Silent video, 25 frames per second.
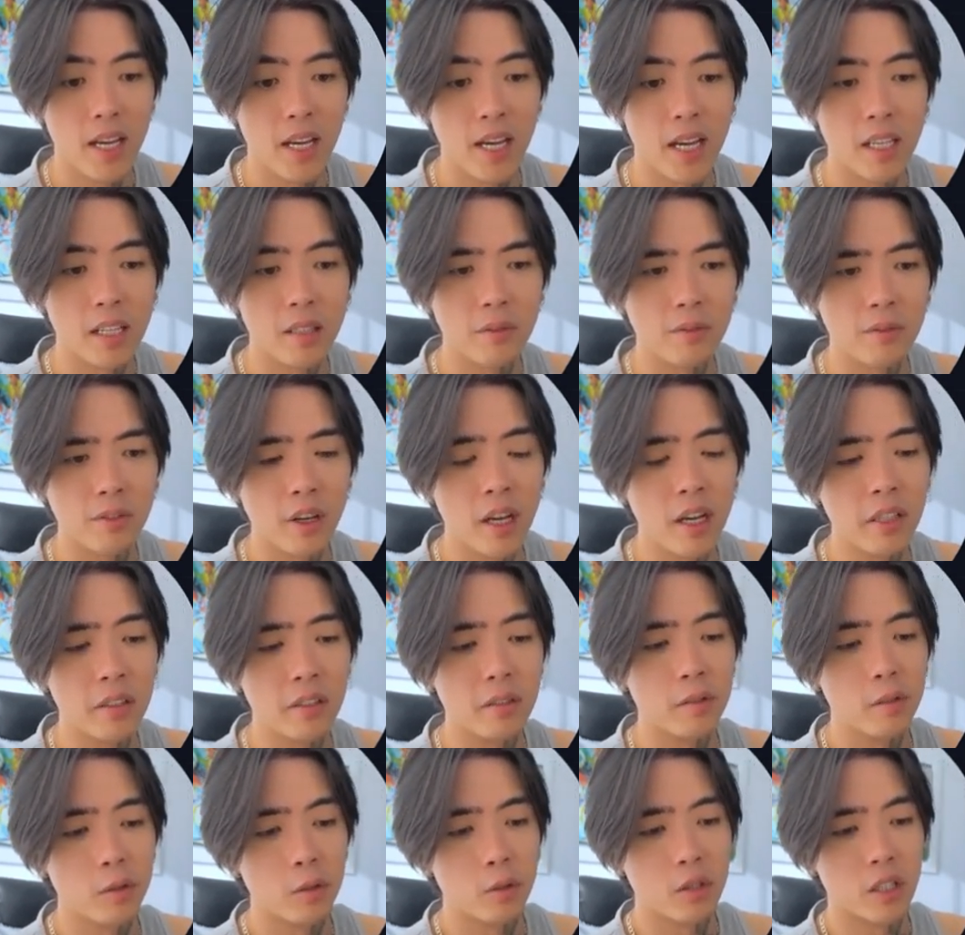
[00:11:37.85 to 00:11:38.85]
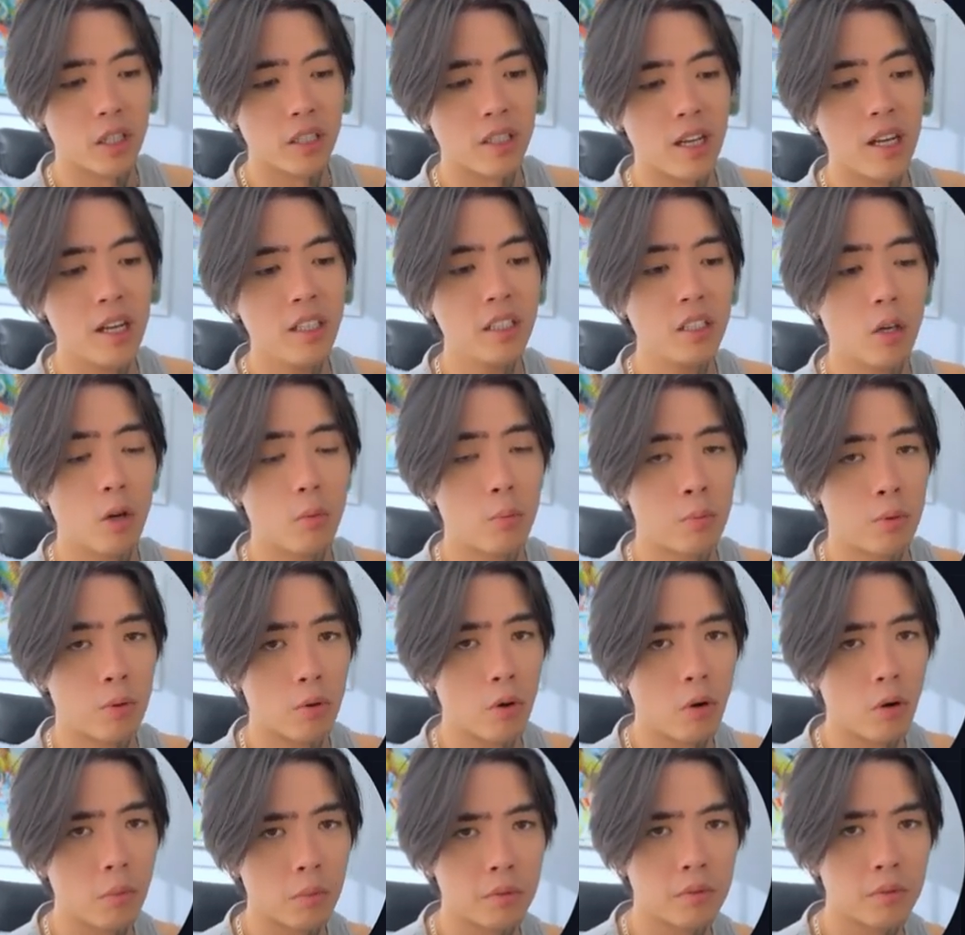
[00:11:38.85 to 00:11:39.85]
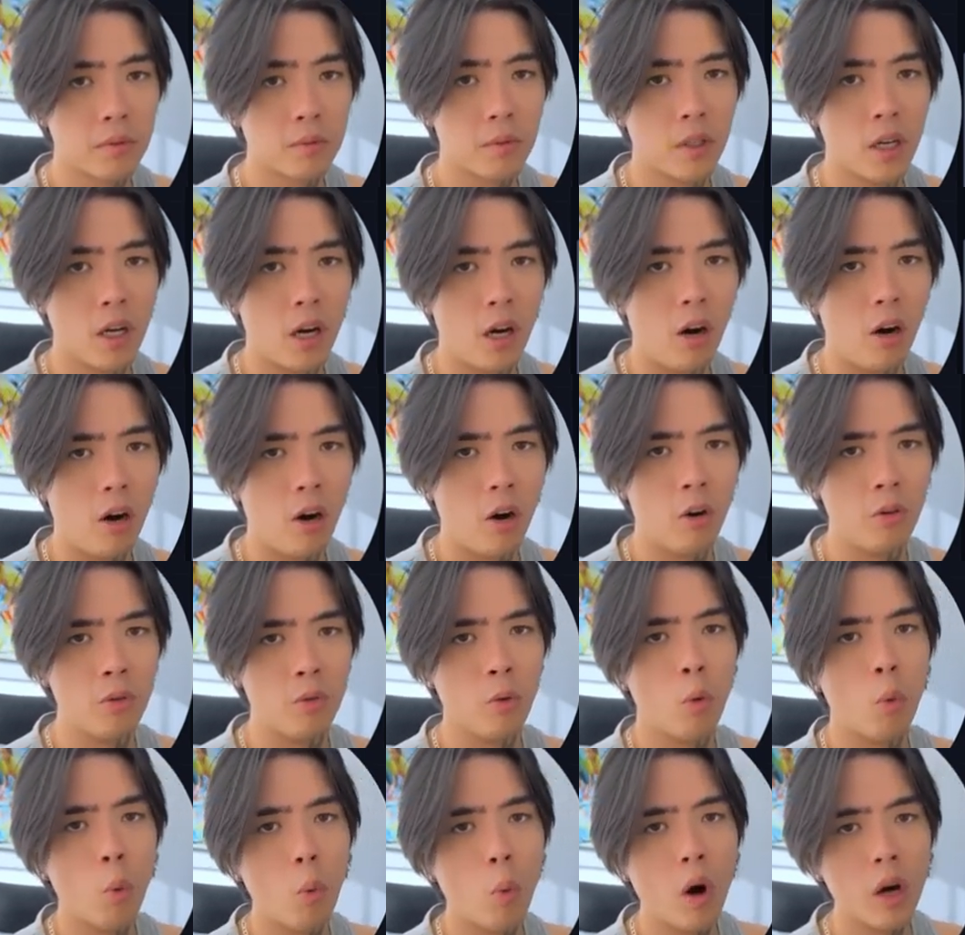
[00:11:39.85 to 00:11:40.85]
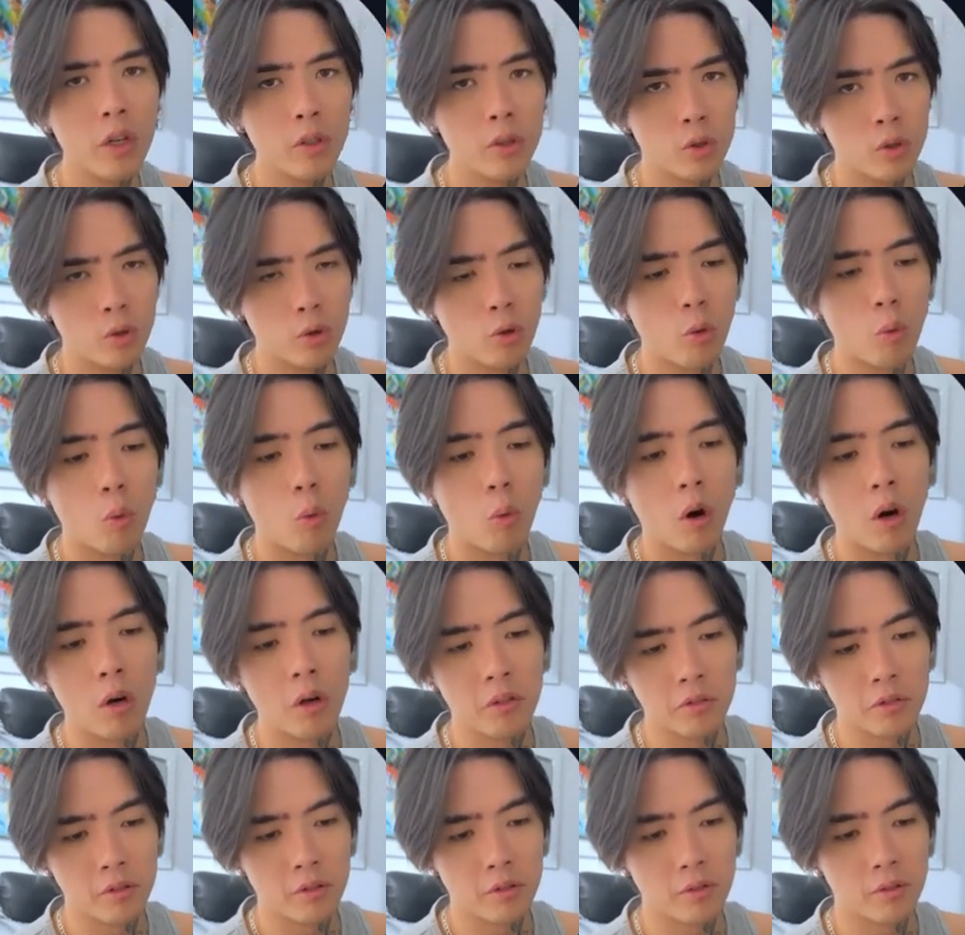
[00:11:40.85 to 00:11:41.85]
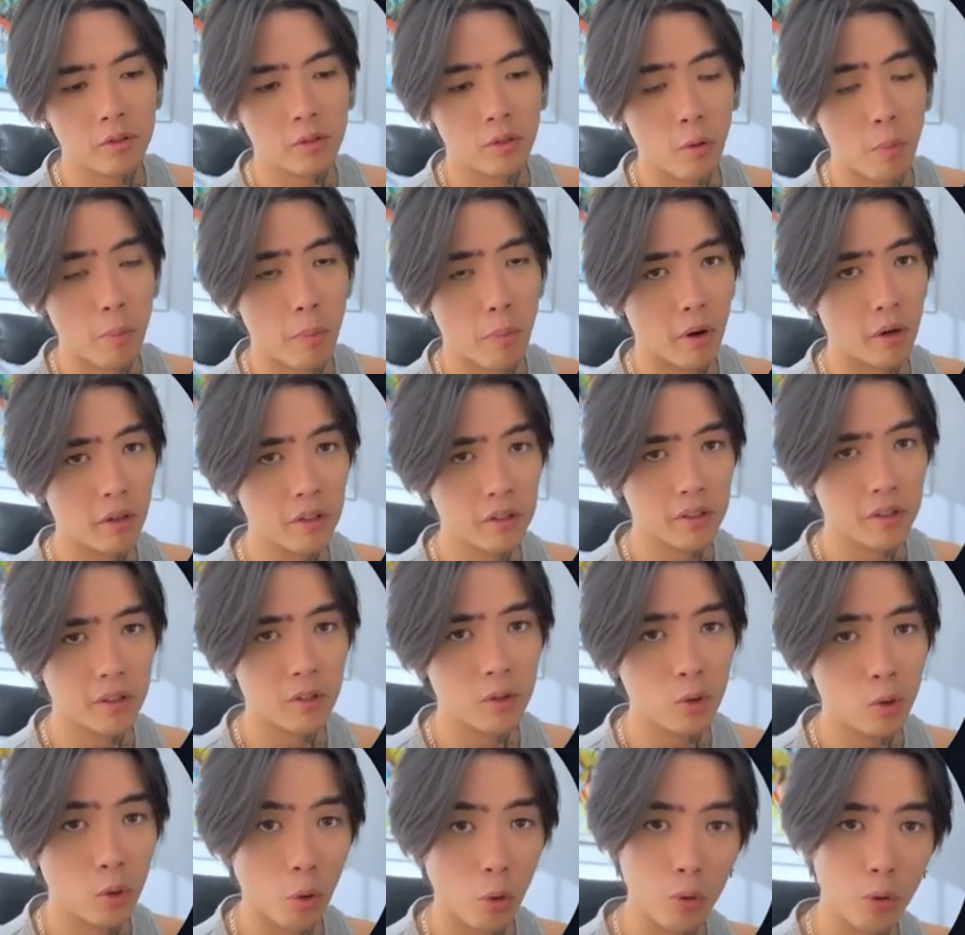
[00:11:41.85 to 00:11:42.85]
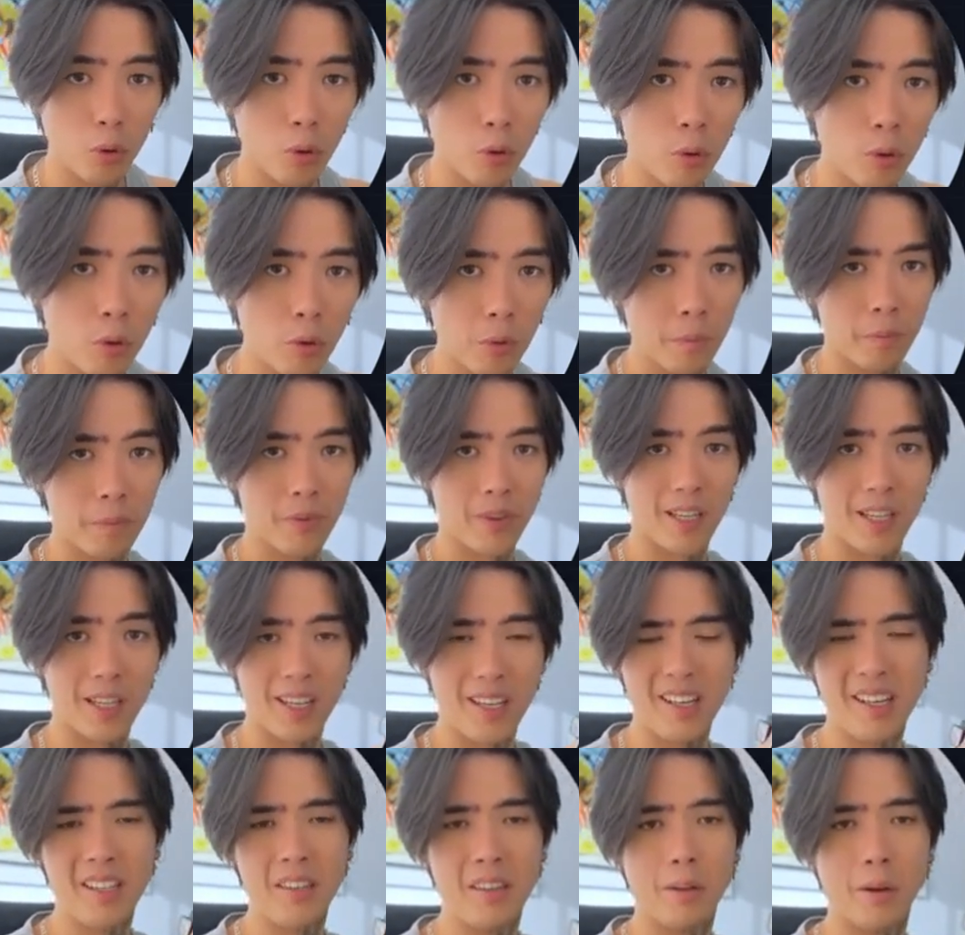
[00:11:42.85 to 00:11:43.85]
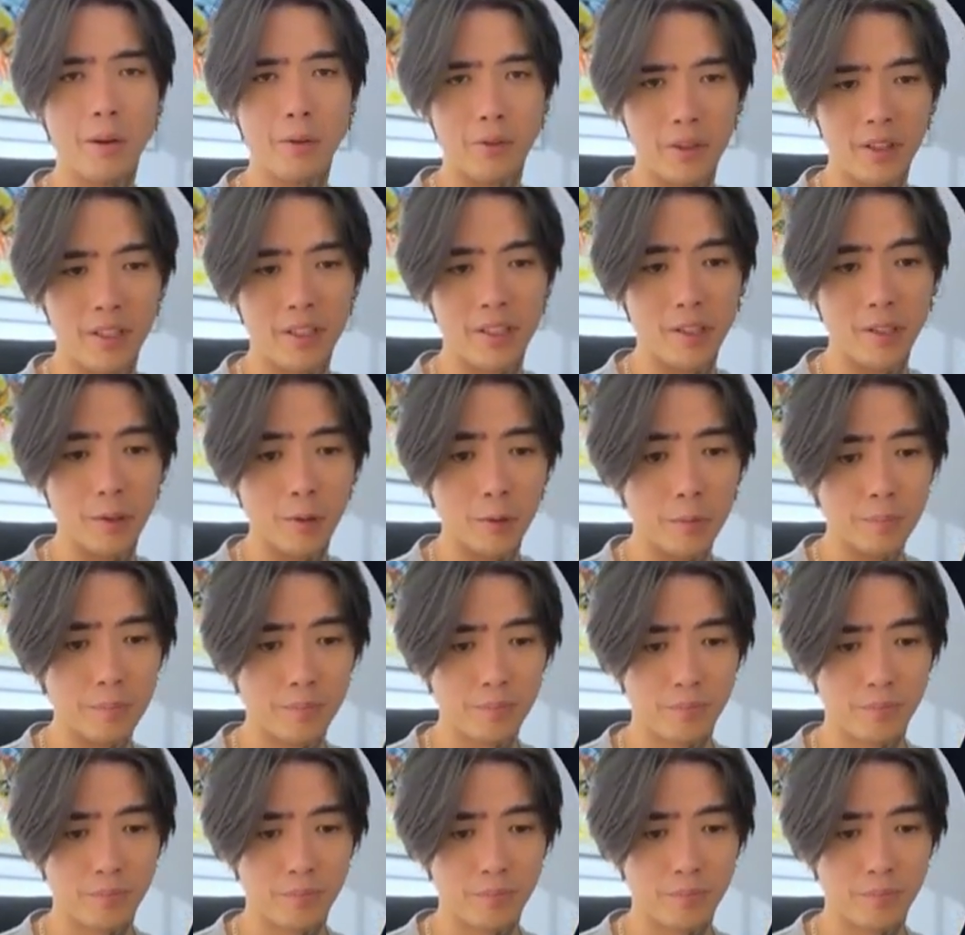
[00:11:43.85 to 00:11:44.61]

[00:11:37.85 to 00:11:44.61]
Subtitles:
And then you can enter a prompt on what you want the person to do in the video.